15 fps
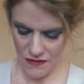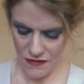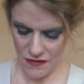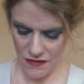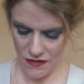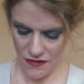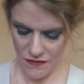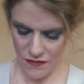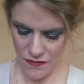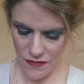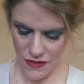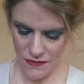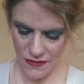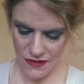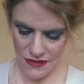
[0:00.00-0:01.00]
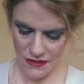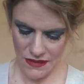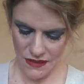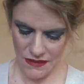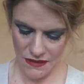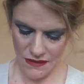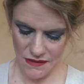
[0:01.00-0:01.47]
Cover my
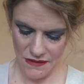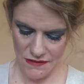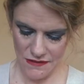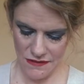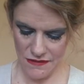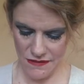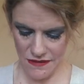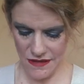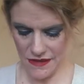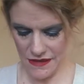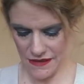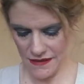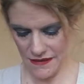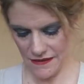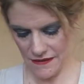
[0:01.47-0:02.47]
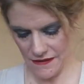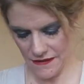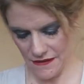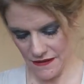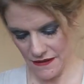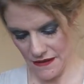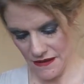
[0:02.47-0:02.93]
mistake there. Okay.
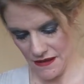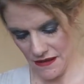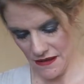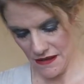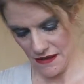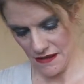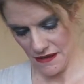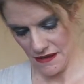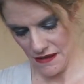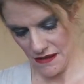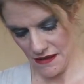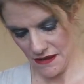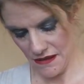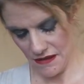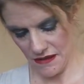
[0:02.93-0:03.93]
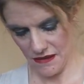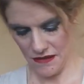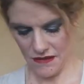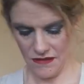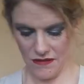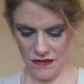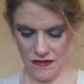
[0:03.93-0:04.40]
And then,
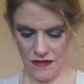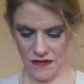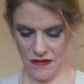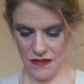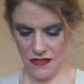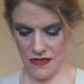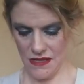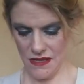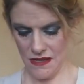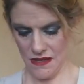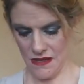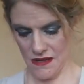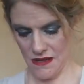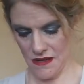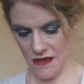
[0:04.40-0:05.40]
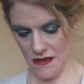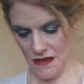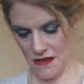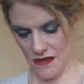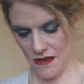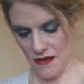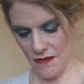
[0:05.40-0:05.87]
let's see. I'm
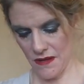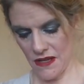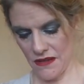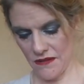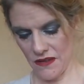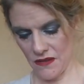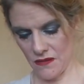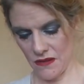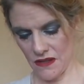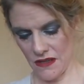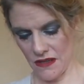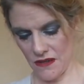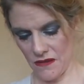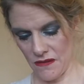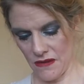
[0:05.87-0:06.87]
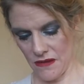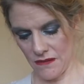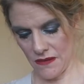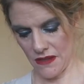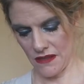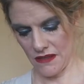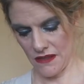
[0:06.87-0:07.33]
gonna have this one kind of going up
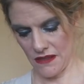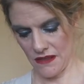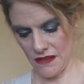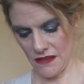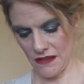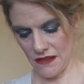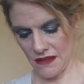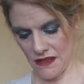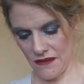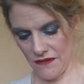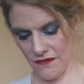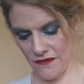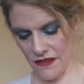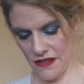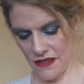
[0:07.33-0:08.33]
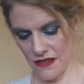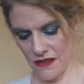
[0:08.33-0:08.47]
because then it's kind of fun.